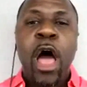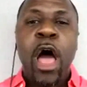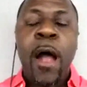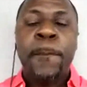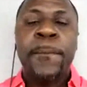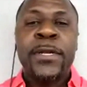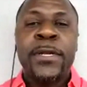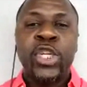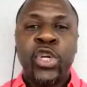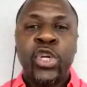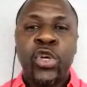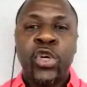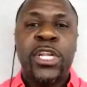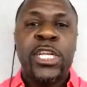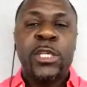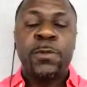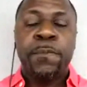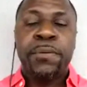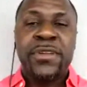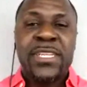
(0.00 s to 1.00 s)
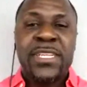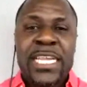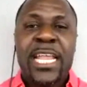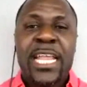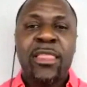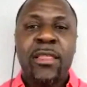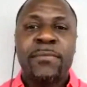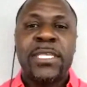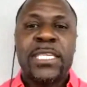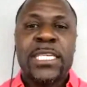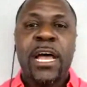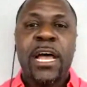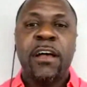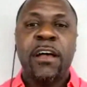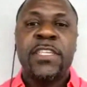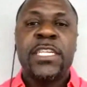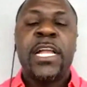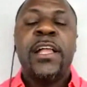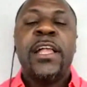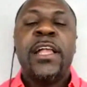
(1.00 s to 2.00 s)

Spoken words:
opportunities present themselves,